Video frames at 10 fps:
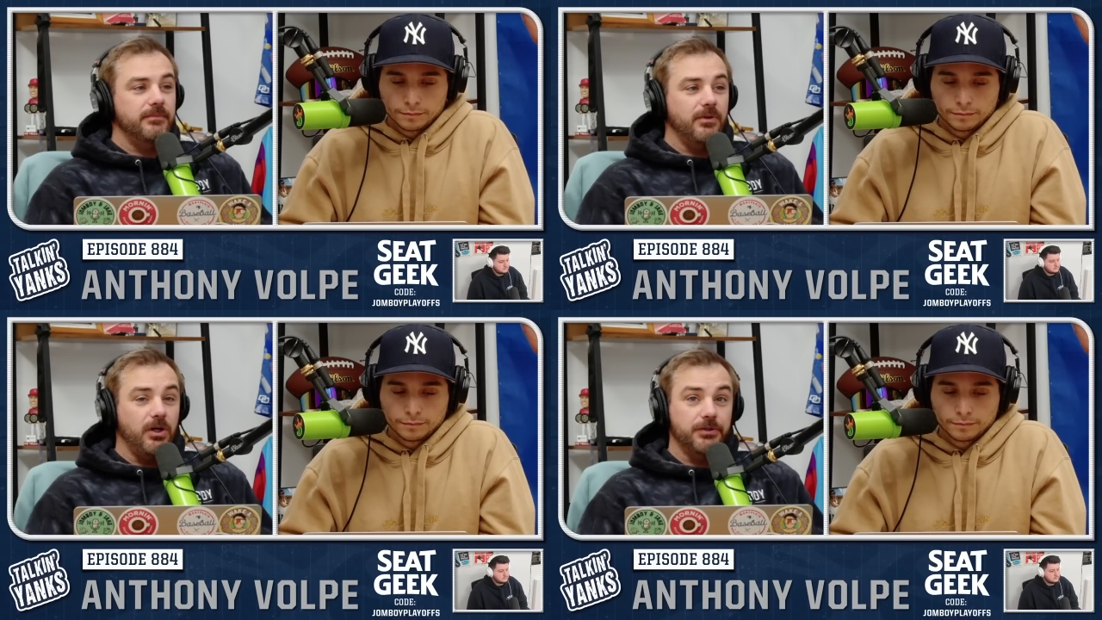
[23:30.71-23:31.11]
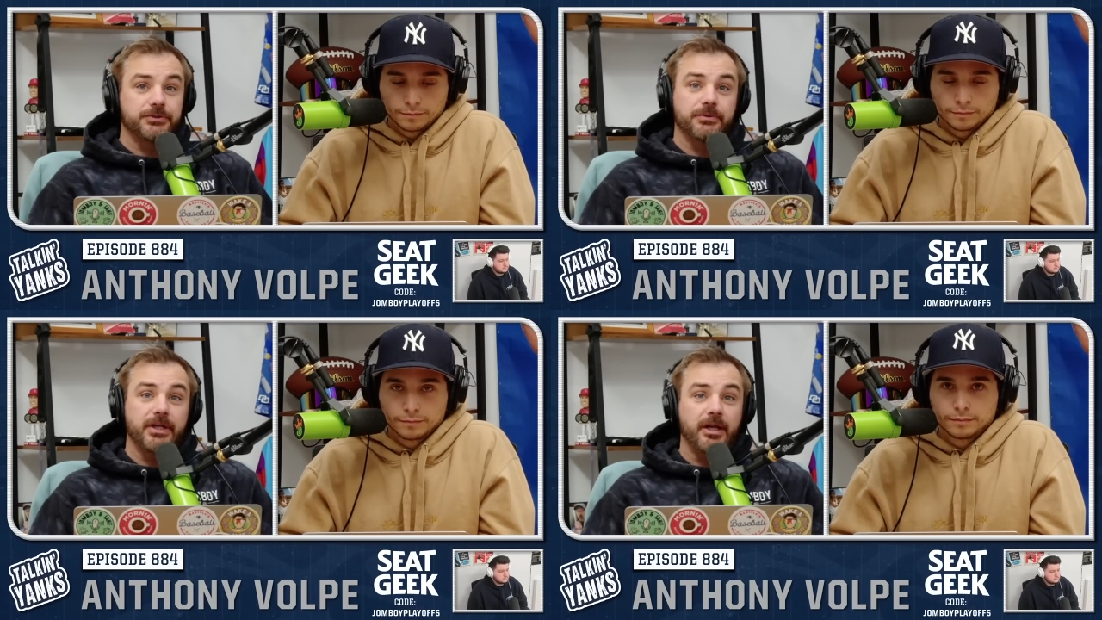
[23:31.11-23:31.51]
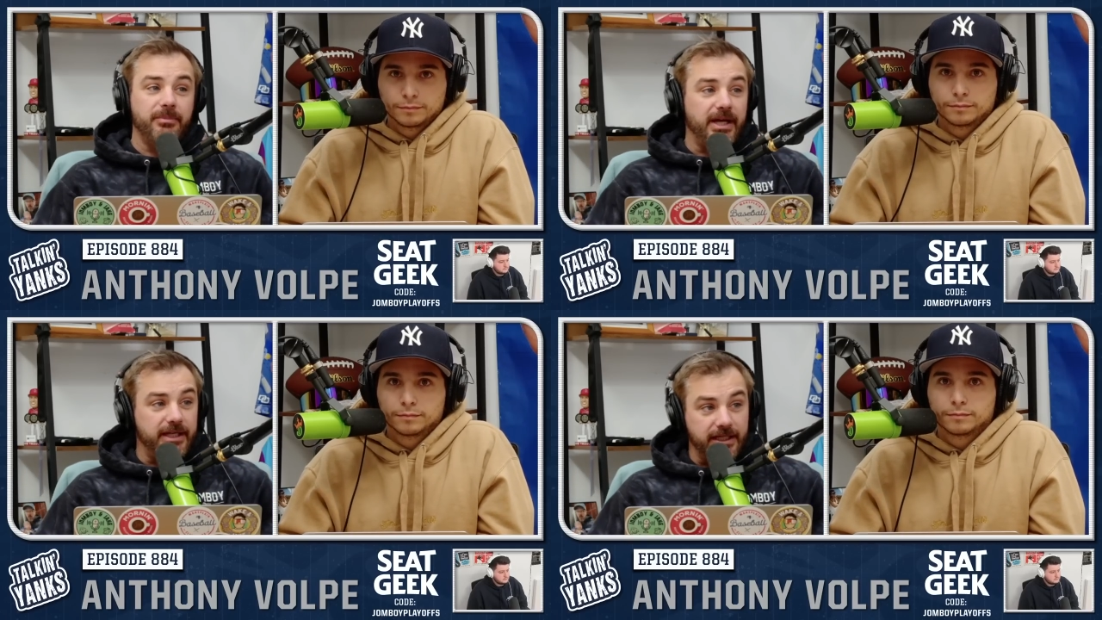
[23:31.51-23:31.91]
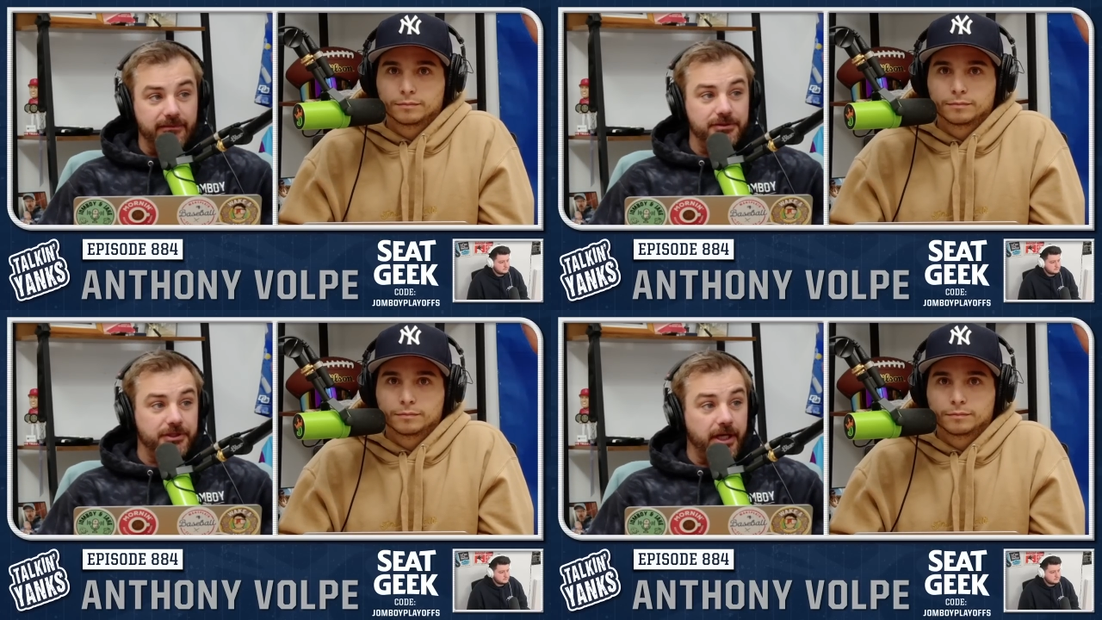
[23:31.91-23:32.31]
Speaker 1: also non batting
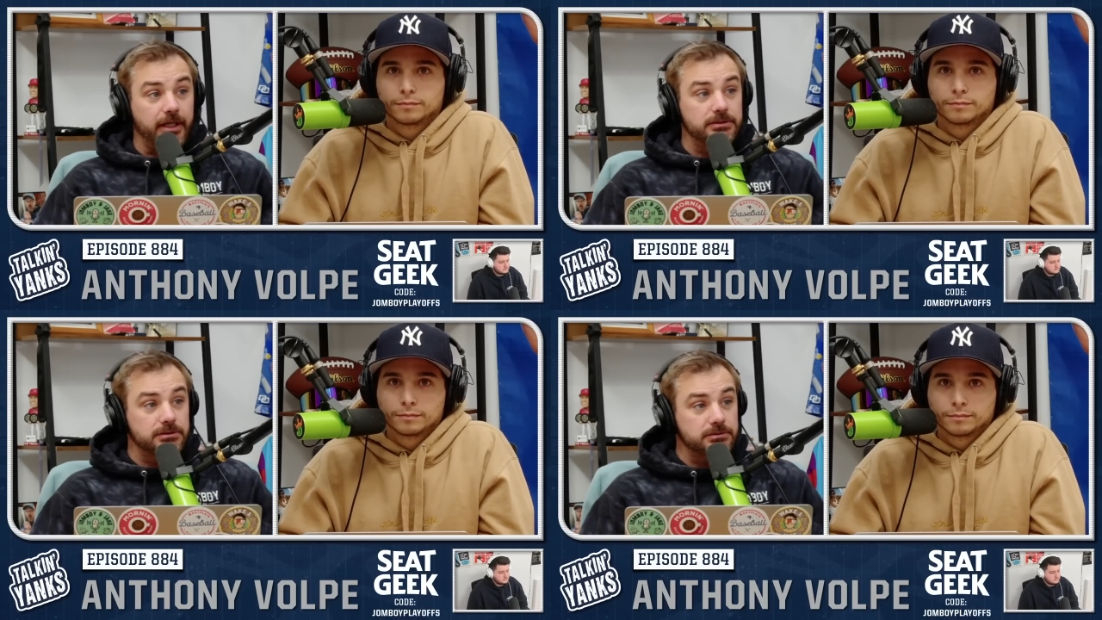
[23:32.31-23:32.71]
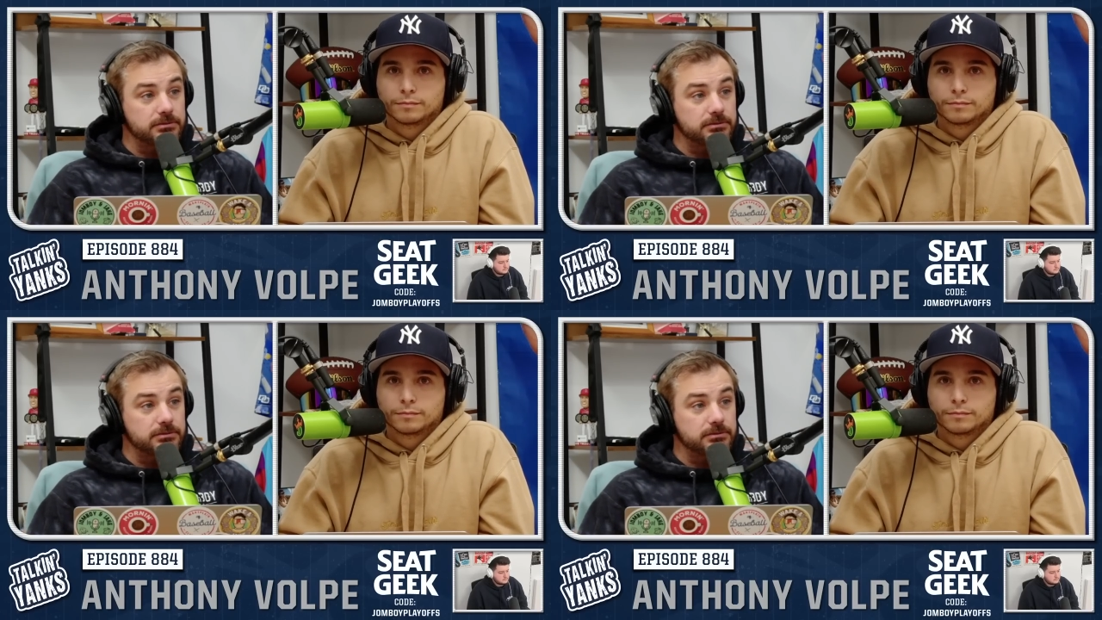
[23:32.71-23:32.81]
average guys,